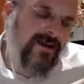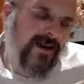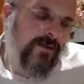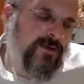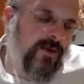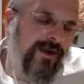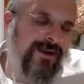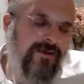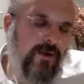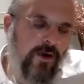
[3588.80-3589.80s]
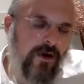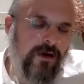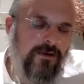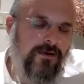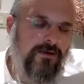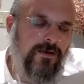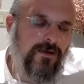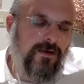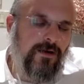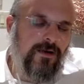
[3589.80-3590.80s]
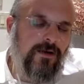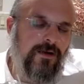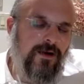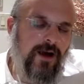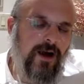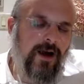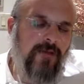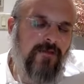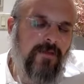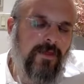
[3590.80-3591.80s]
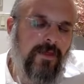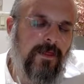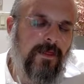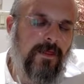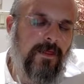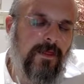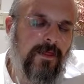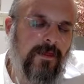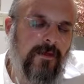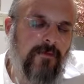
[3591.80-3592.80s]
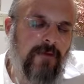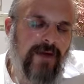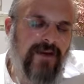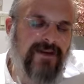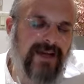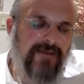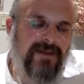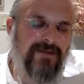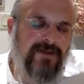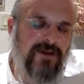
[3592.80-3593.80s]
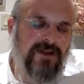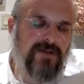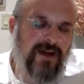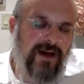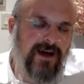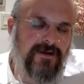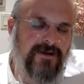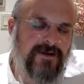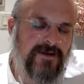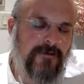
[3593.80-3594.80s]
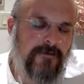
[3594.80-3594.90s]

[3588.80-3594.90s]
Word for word: that the reason why they didn't have a wall um, by the second base midrash is because